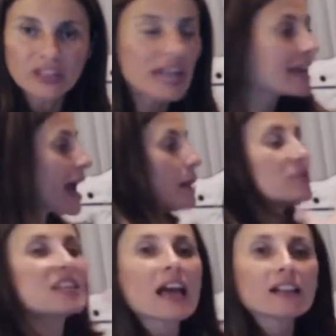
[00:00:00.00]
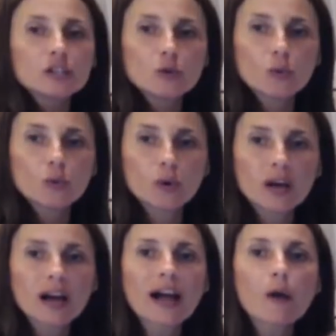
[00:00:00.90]
And I'm telling you
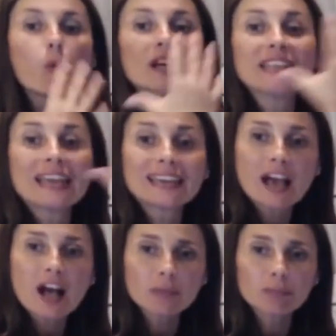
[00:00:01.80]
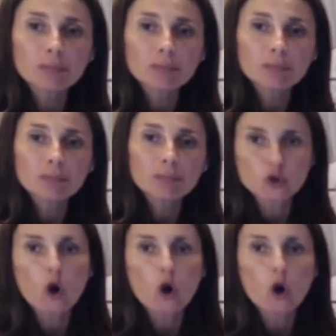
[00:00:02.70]
what they helped me to
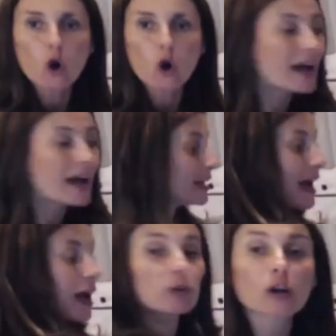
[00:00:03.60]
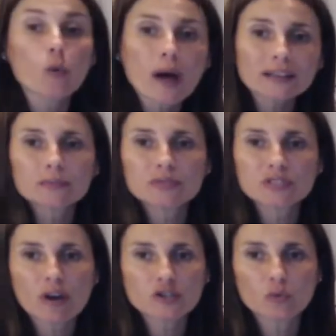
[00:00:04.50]
show everybody how the quantum
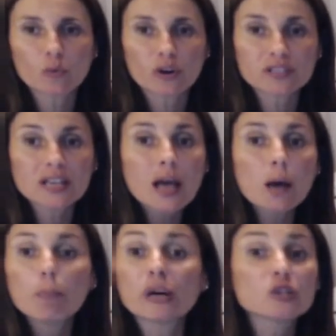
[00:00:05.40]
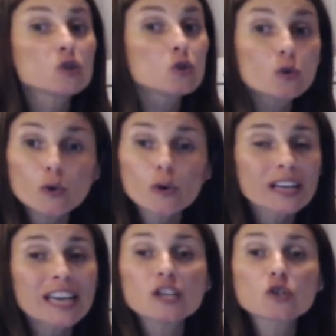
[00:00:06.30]
structure works. But you
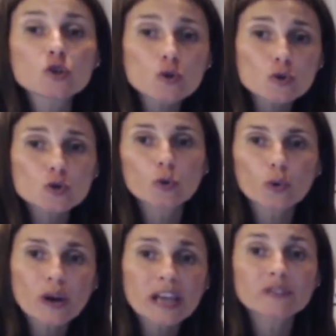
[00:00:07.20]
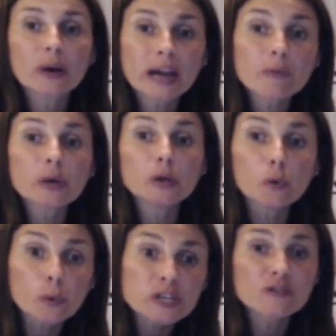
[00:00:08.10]
can choose to create whatever you
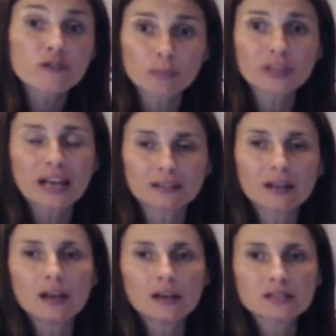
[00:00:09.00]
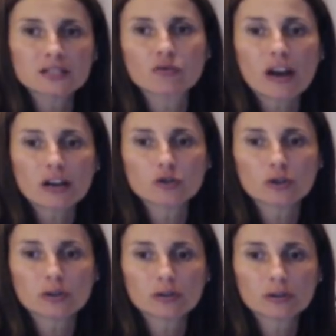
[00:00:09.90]
wish from that structure.